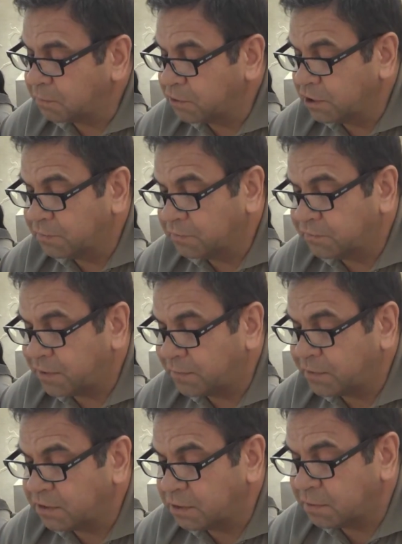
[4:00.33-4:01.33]
approval
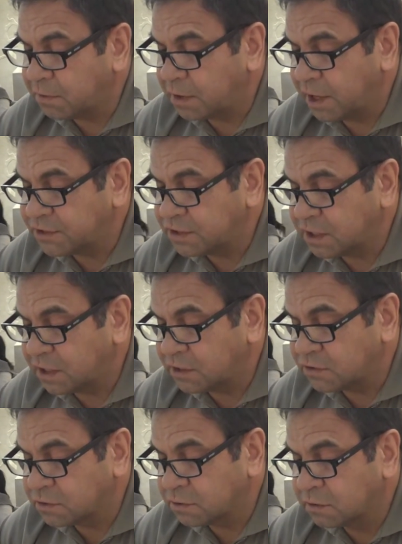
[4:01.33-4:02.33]
from the Human Rights
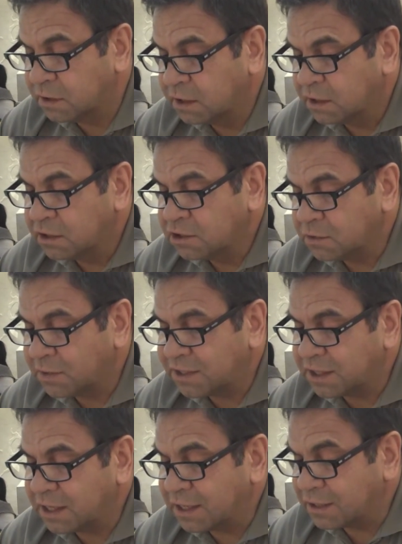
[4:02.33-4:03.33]
Council to
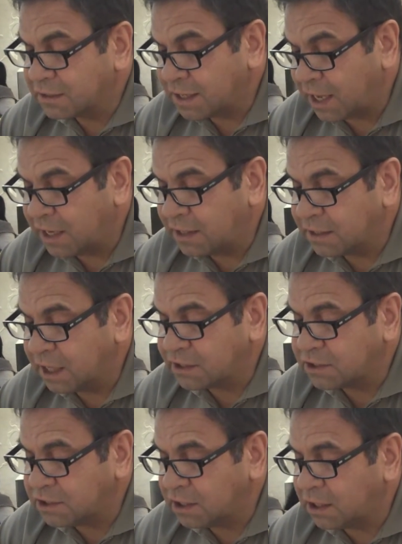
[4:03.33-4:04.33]
undertake
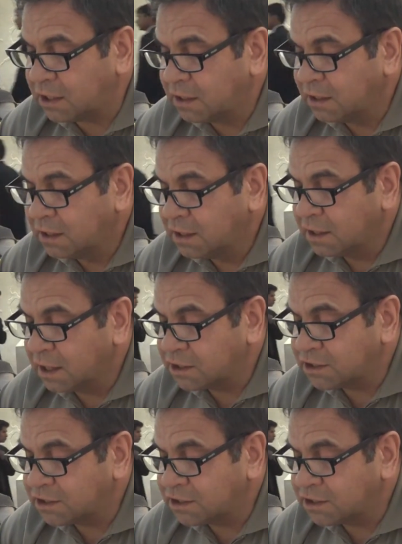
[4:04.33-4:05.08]
next year a